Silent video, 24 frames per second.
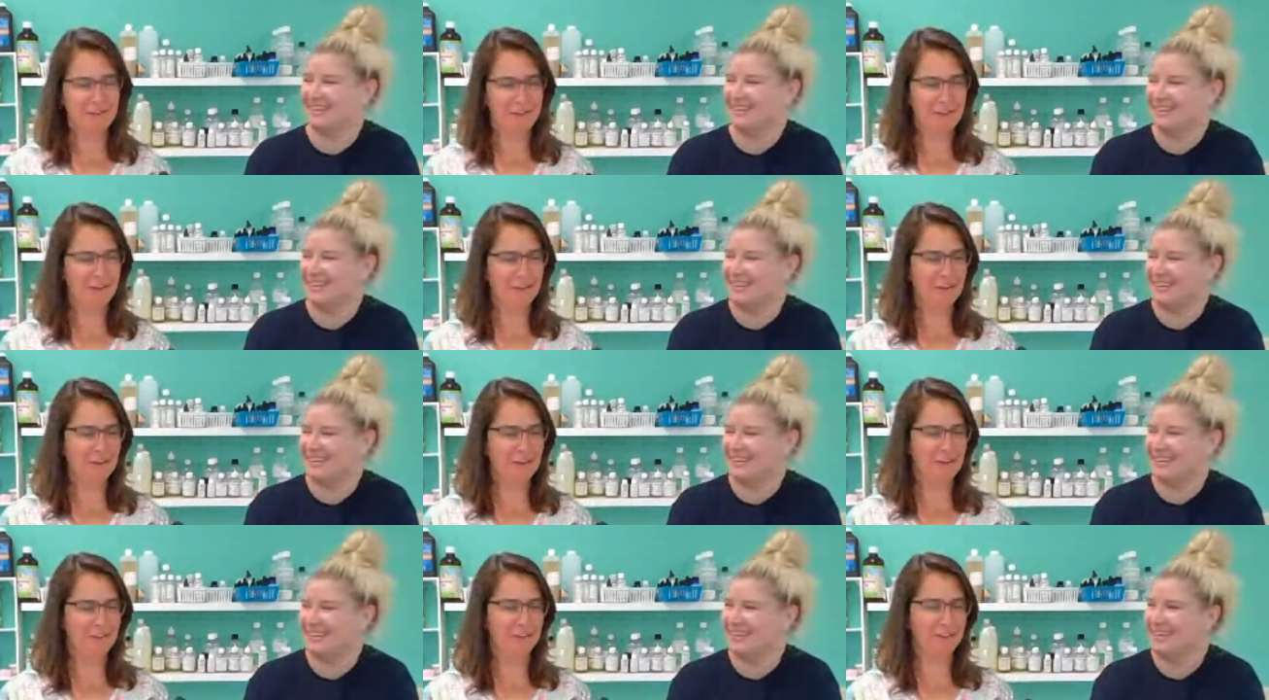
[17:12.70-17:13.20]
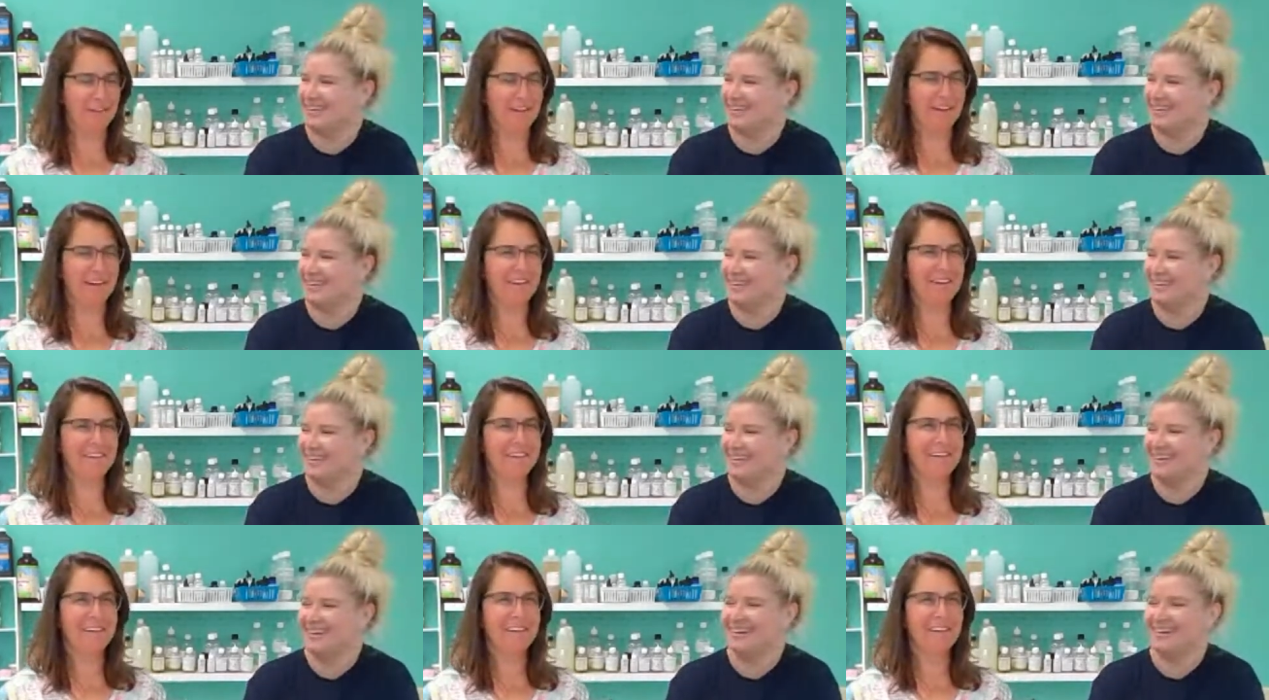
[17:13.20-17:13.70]
Speaker 1: we can go with
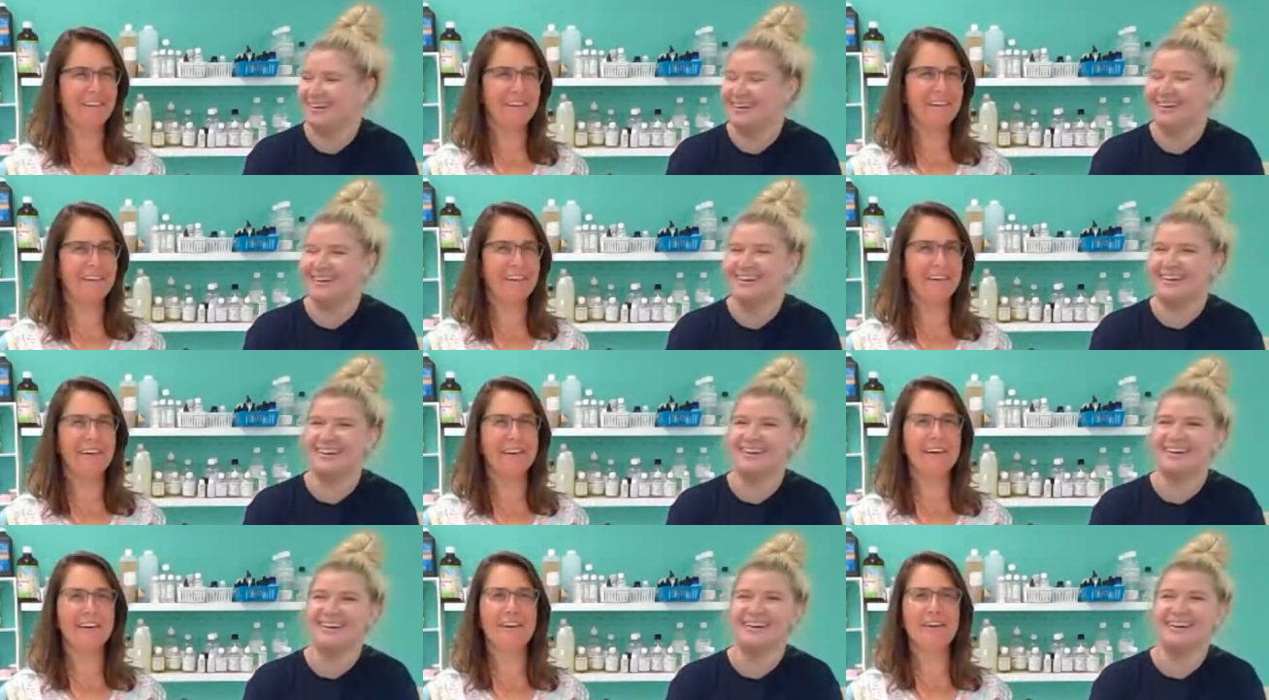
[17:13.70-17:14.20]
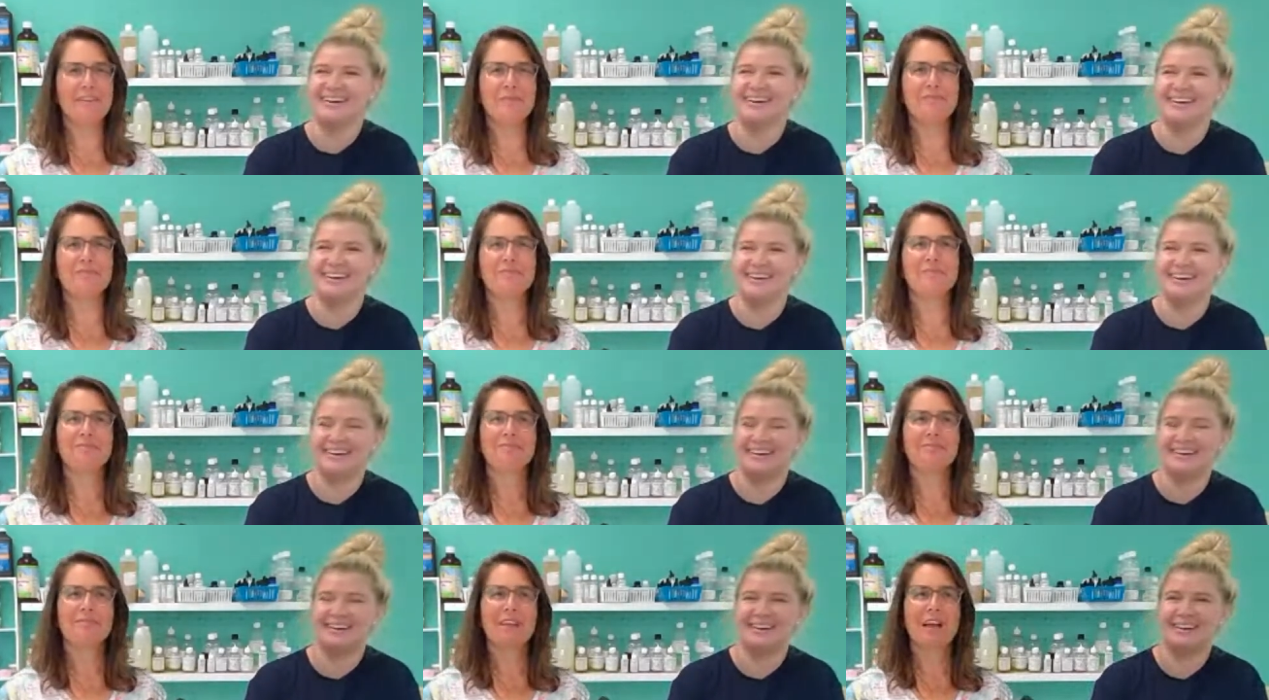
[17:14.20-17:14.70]
that. Um,
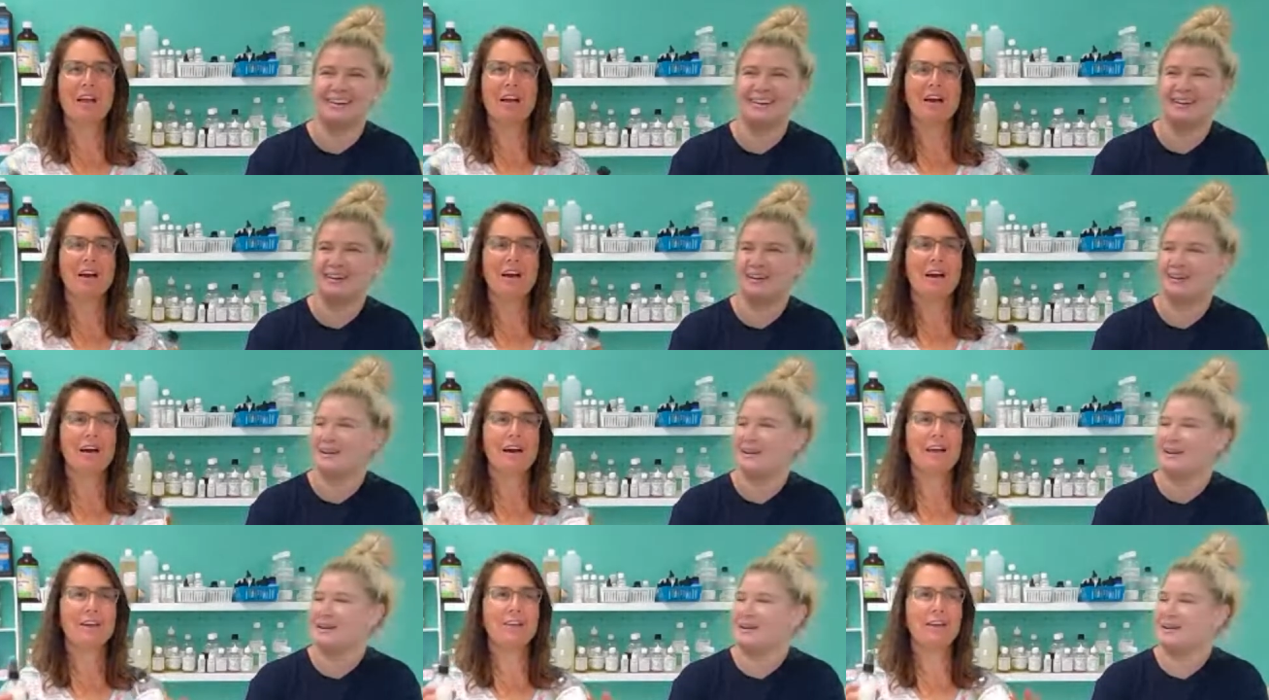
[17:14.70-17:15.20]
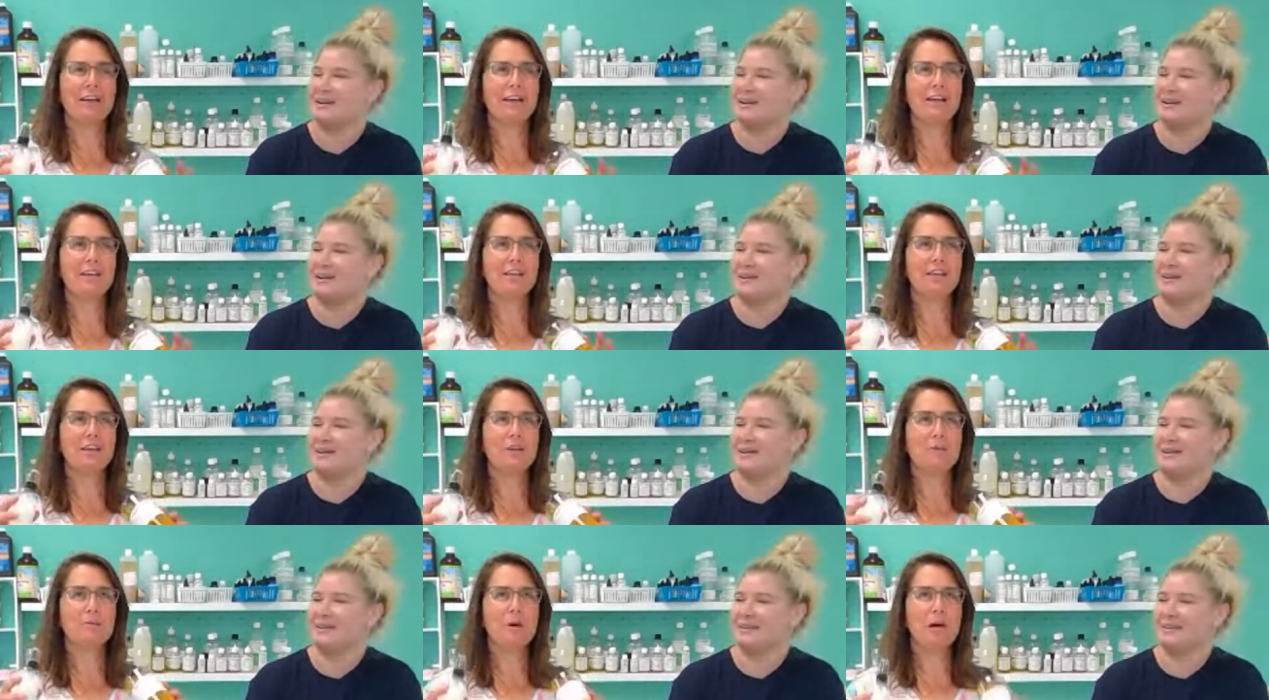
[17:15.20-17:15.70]
I
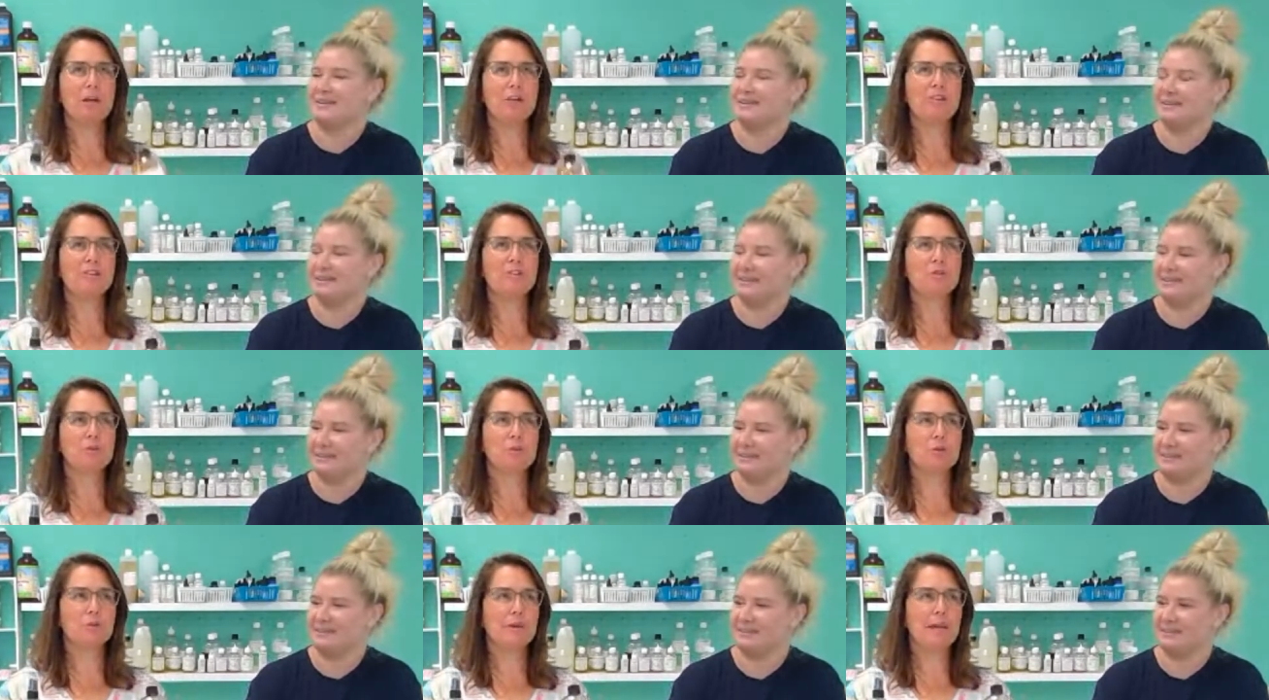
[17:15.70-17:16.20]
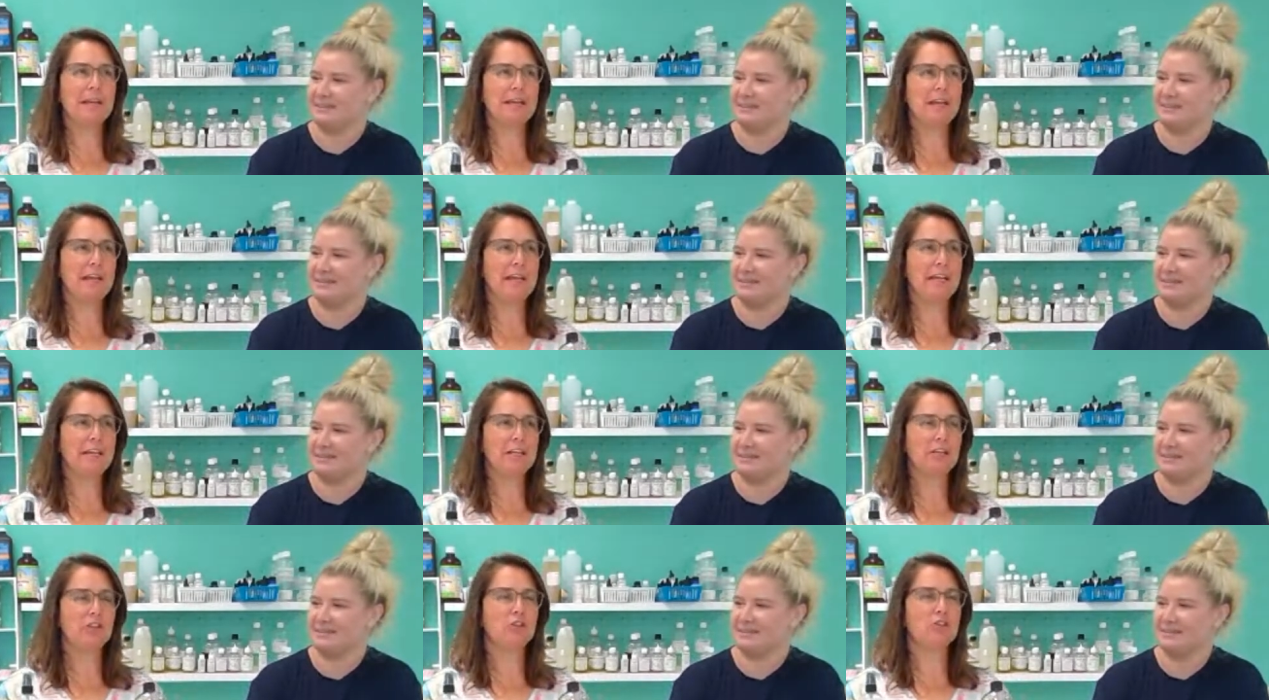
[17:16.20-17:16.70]
like polysorbate
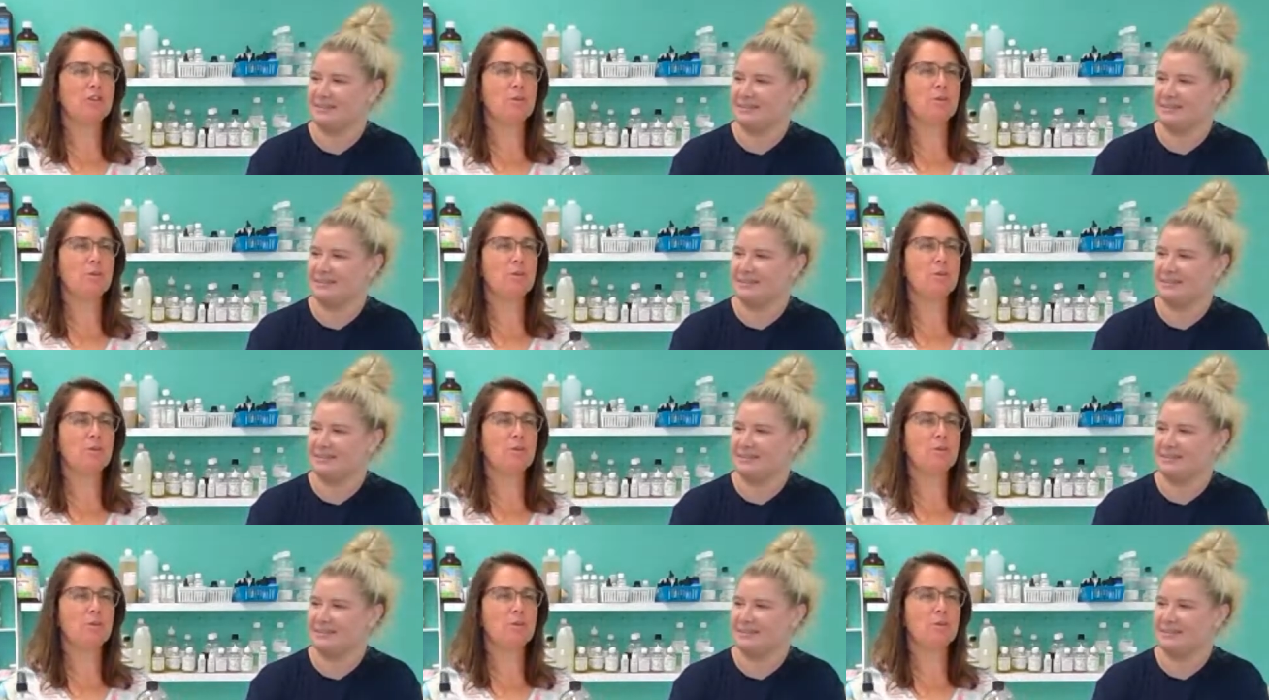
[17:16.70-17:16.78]
80.